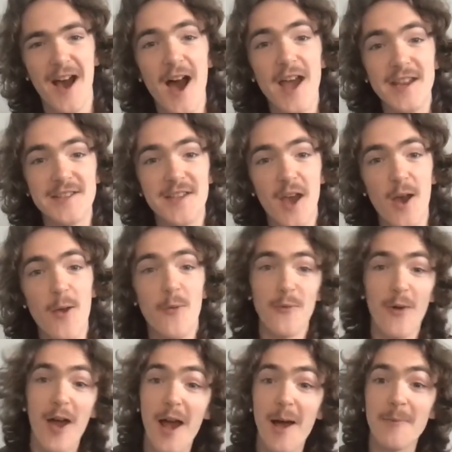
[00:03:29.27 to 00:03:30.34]
I'd go, like,
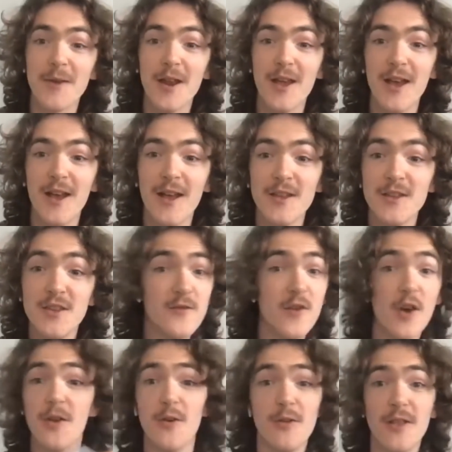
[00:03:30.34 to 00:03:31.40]
you've
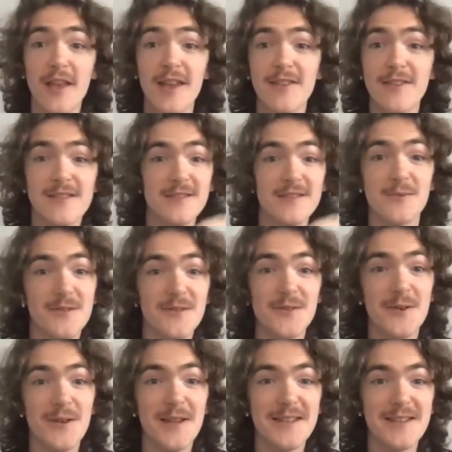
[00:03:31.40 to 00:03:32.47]
got it all here, this is all
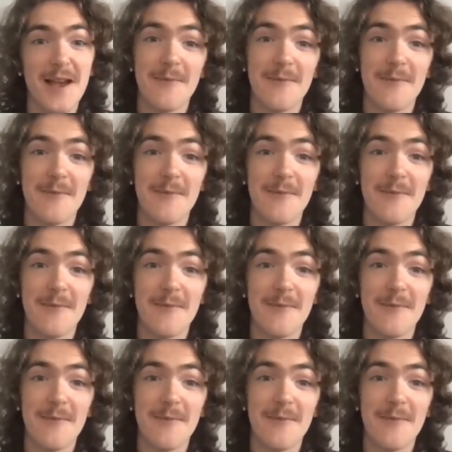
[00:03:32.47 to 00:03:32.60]
sorted,